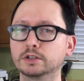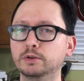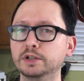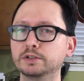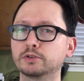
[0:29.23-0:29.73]

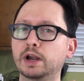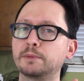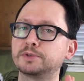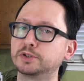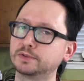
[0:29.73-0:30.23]
go ahead and
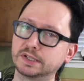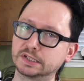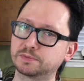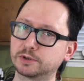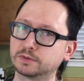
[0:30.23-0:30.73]
grab 2
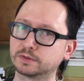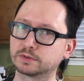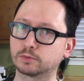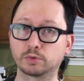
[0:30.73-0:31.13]
teaspoons.